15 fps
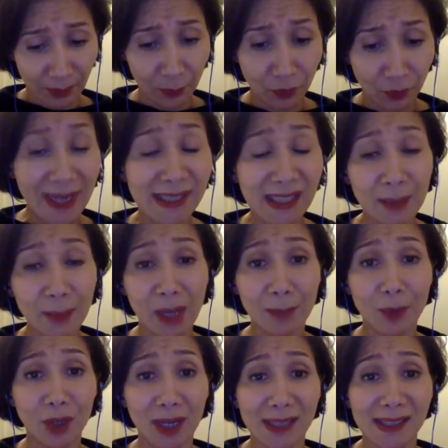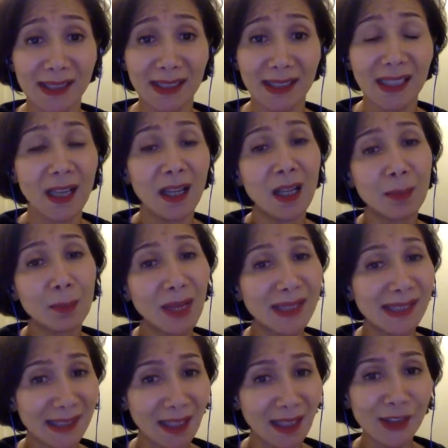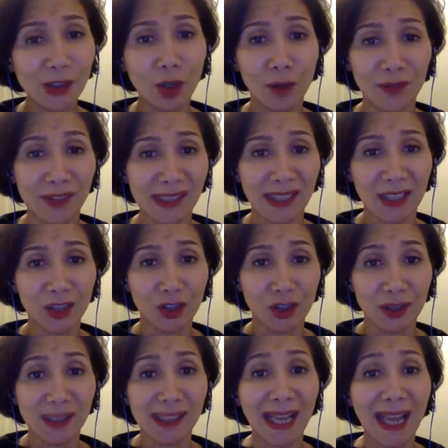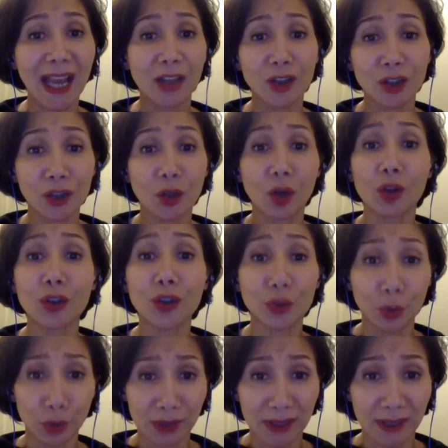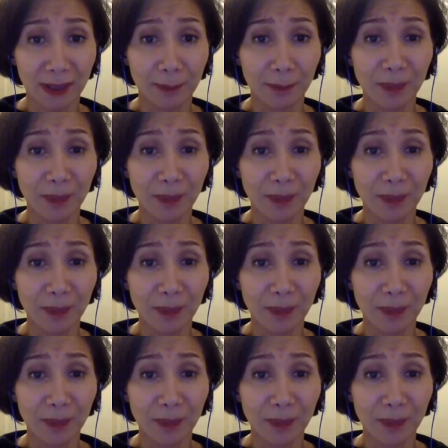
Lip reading: raising my prices, my sales conversations actually got shorter.